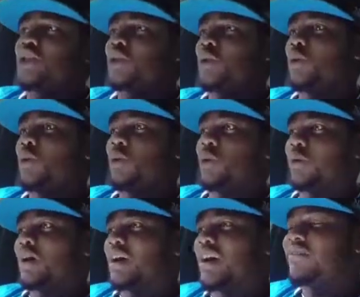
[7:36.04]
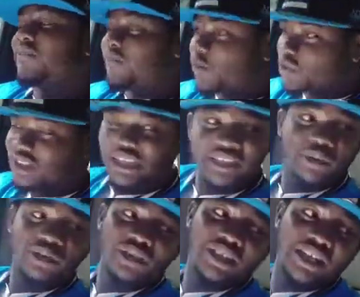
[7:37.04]
So unfortunately,
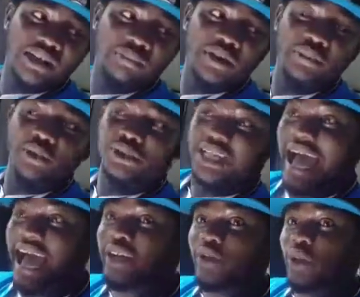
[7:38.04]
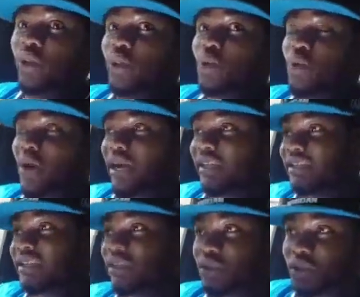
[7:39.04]
most of the young people that I know who are in
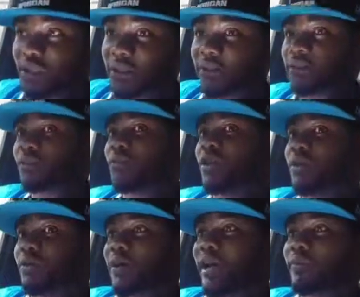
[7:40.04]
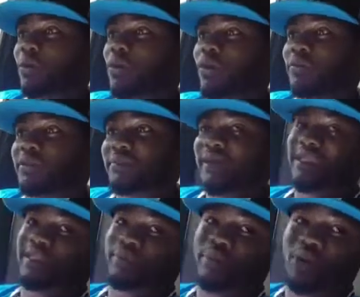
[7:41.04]
this industry write poems,
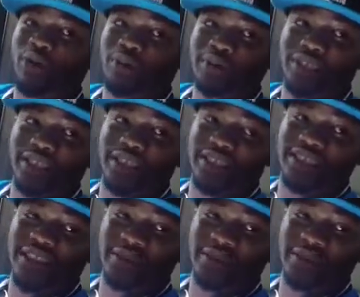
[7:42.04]
but the poems, the